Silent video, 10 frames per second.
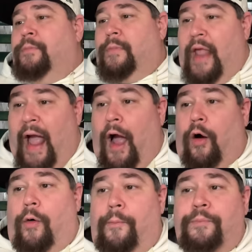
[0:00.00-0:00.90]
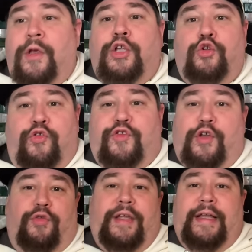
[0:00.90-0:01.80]
Now, you
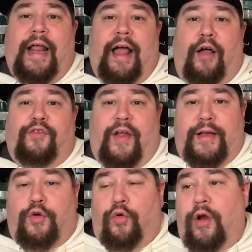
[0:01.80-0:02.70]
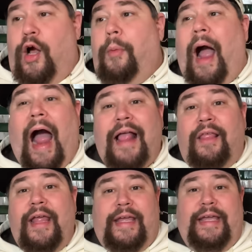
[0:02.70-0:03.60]
still need outside corner help. I
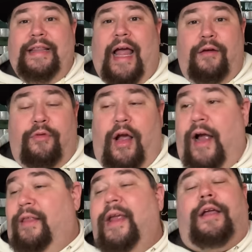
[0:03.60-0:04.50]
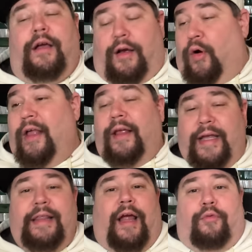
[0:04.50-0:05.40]
like Eli. I like uh, well, I like
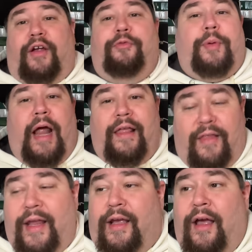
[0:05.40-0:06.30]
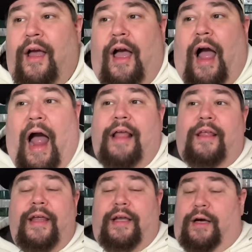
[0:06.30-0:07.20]
Eli Ricks, but I like I
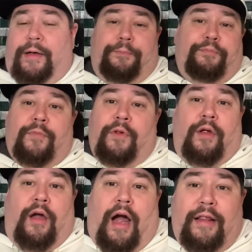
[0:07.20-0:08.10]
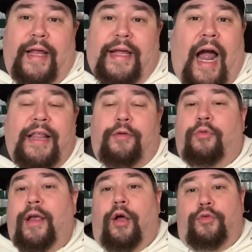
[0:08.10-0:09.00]
like um I like Kelee
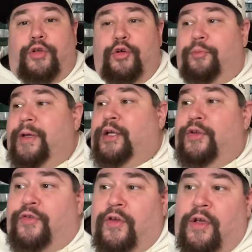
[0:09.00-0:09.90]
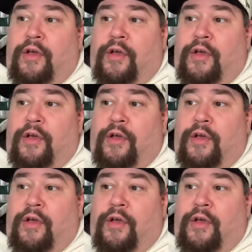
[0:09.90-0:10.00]
Ringo too because